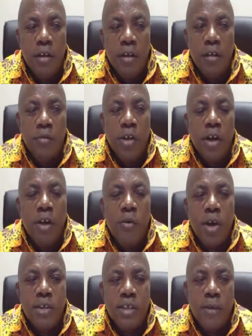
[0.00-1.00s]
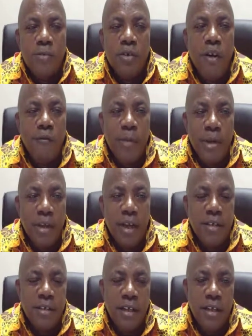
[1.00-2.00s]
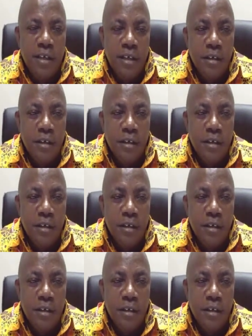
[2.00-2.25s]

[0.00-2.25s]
and looking at what steps government can take